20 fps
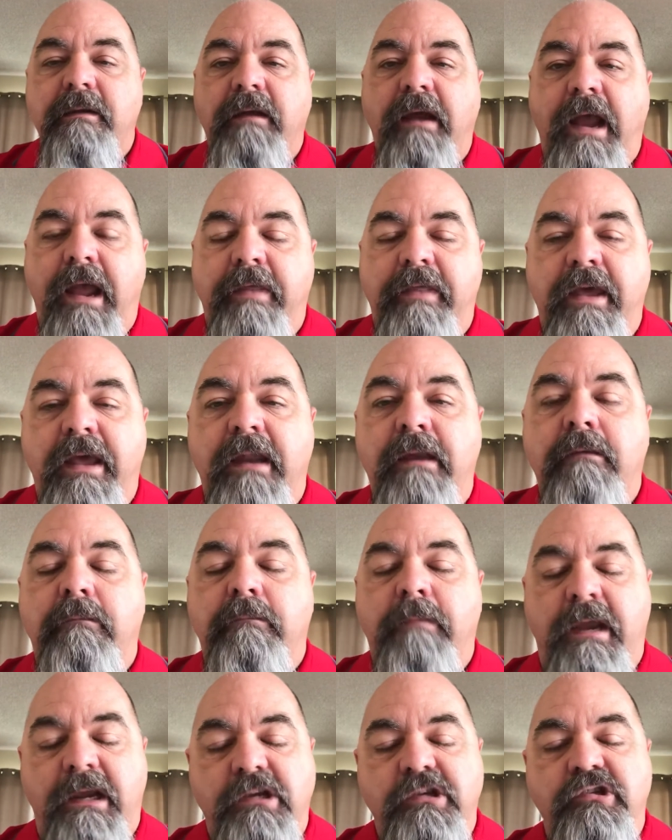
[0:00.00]
and then
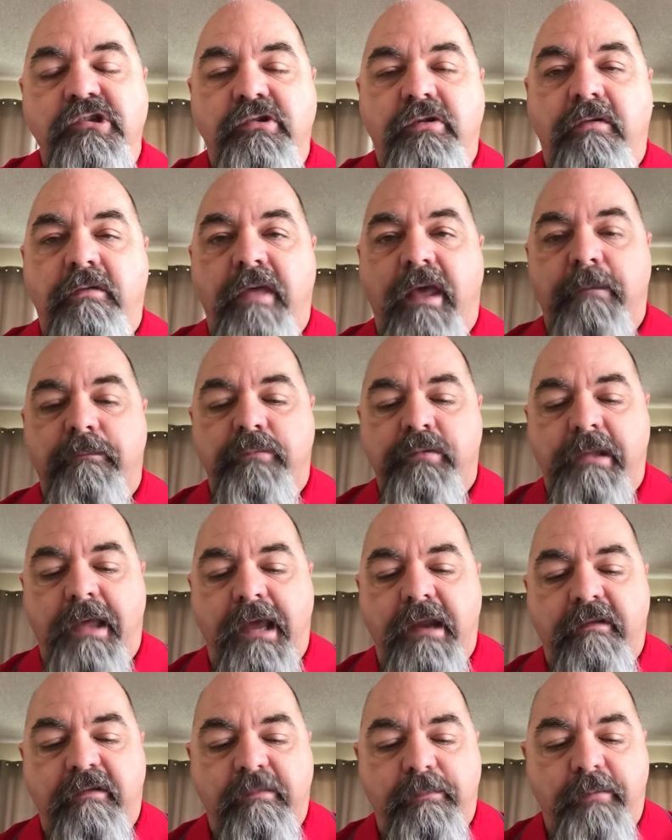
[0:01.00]
making sure that plan
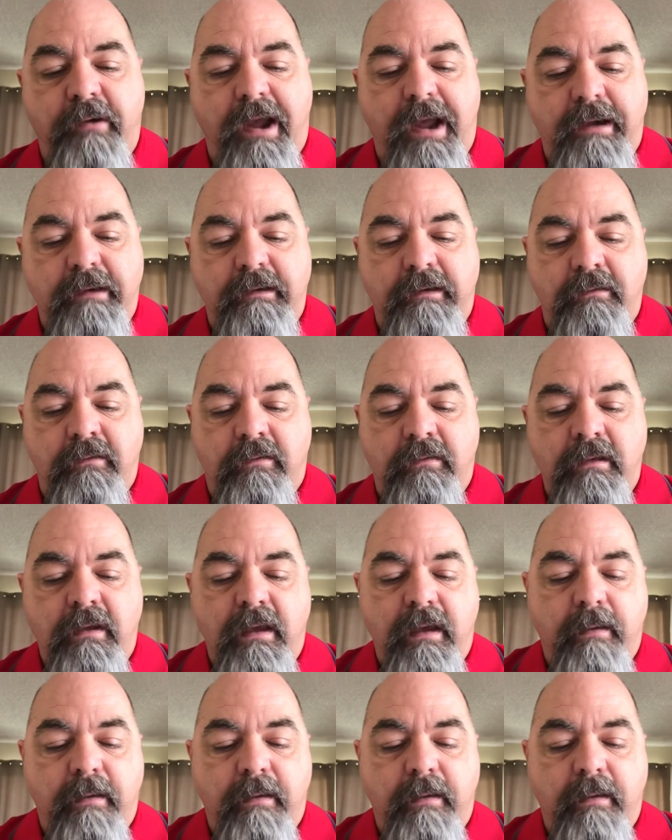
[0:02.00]
is practical,